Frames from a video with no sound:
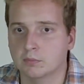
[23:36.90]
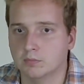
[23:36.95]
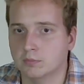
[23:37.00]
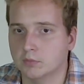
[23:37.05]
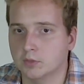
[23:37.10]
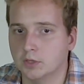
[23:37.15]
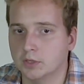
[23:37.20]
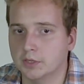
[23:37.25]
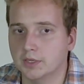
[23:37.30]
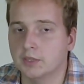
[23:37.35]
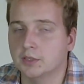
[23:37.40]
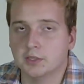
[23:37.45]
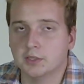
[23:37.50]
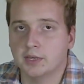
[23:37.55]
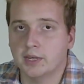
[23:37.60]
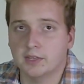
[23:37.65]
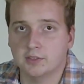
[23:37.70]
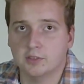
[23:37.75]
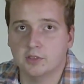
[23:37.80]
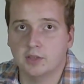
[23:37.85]
A killer
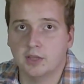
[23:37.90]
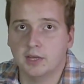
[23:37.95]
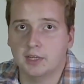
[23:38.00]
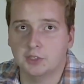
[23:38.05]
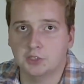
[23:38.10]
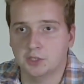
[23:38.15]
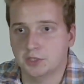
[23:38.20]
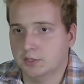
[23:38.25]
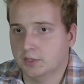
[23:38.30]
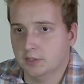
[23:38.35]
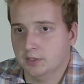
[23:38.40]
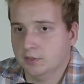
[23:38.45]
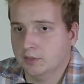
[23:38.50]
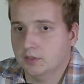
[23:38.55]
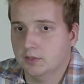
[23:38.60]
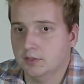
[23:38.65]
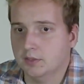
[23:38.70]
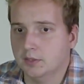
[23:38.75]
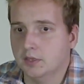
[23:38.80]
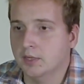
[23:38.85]
has a logic, that
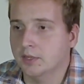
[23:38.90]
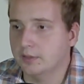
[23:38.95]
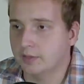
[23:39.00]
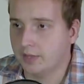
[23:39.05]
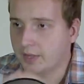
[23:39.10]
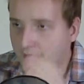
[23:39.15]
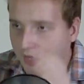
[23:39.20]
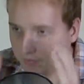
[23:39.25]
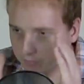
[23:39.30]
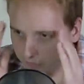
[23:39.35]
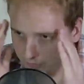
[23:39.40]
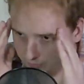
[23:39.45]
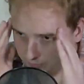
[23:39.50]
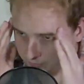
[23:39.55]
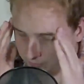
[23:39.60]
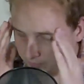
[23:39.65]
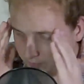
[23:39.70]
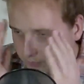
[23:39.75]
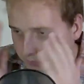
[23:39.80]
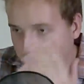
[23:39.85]
they have a
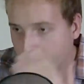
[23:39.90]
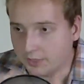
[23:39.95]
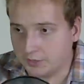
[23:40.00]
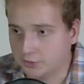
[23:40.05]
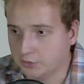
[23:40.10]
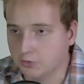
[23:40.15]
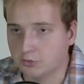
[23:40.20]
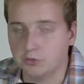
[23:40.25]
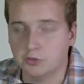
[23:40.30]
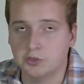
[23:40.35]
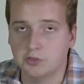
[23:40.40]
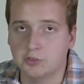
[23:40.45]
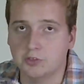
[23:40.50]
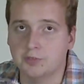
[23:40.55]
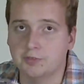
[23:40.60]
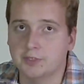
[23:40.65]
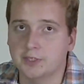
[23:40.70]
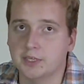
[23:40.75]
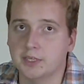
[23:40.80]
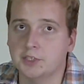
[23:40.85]
logical
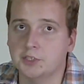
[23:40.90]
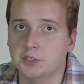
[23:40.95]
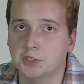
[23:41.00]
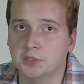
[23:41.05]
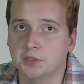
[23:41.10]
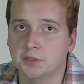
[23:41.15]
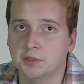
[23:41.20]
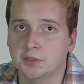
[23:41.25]
justification.